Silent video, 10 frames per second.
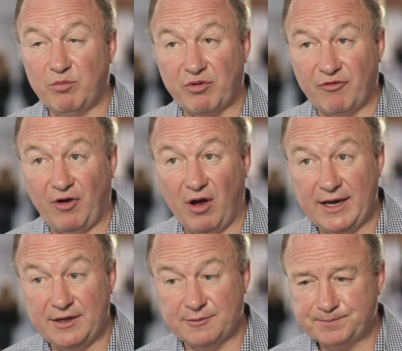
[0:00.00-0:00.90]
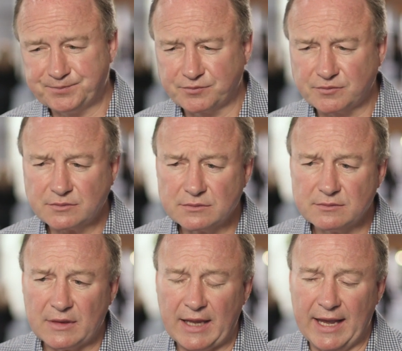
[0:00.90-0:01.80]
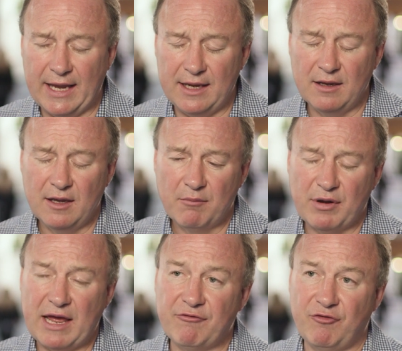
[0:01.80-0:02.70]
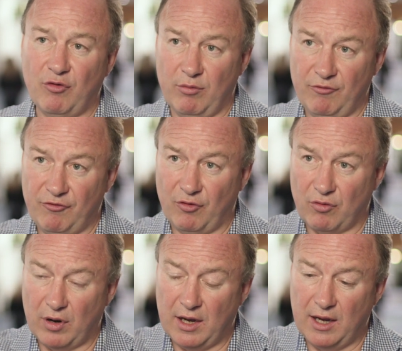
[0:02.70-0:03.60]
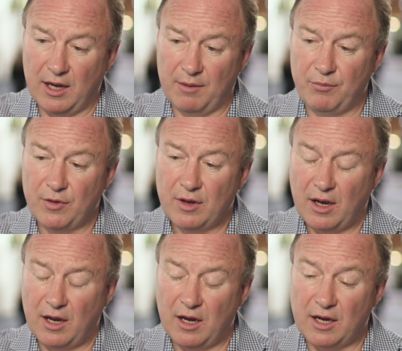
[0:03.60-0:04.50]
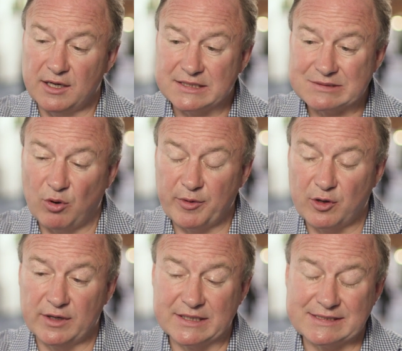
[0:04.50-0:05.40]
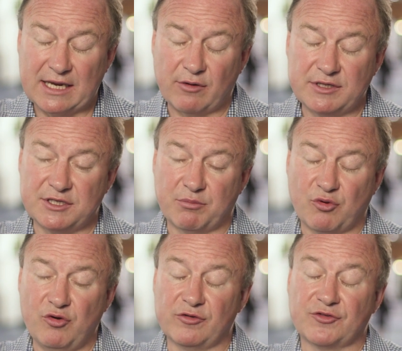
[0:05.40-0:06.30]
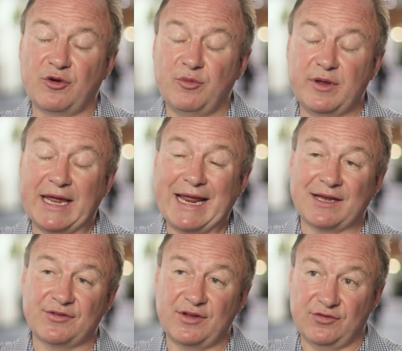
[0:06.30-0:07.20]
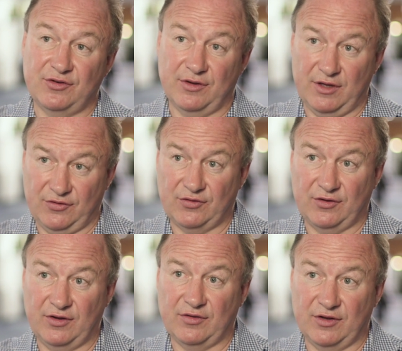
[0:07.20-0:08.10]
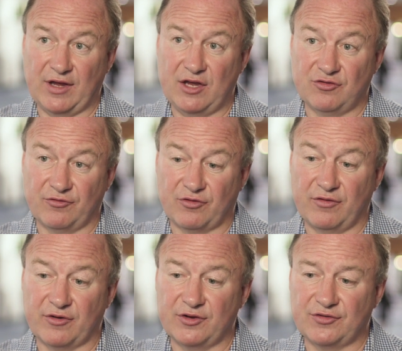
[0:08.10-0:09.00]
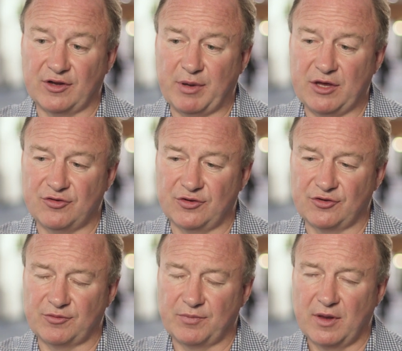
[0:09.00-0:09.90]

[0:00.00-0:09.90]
will provide a platform for um, uh, an what we call an accelerated approval, so we get access to this, this, this agent for our very sick patients.